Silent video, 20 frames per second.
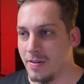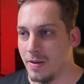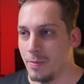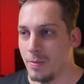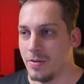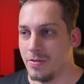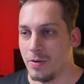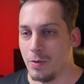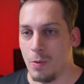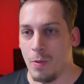It
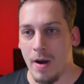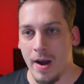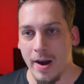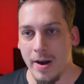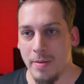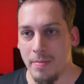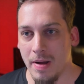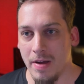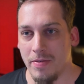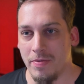was
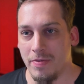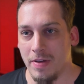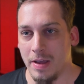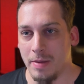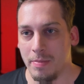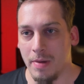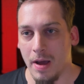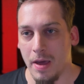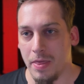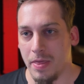acquired by
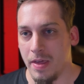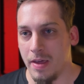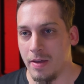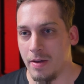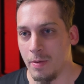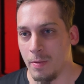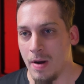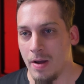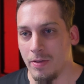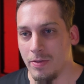Figma, I think,
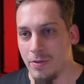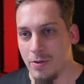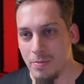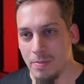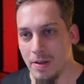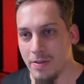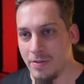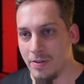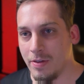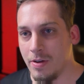around two
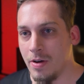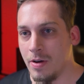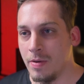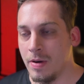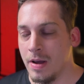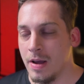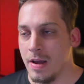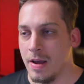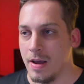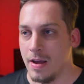months ago.
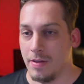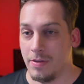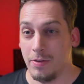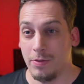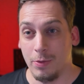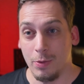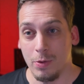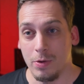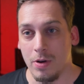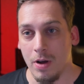It's a
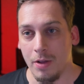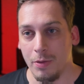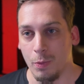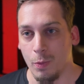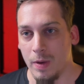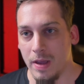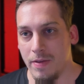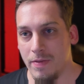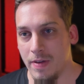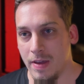tool called
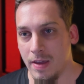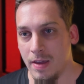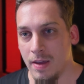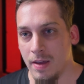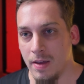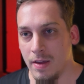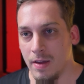Weavy,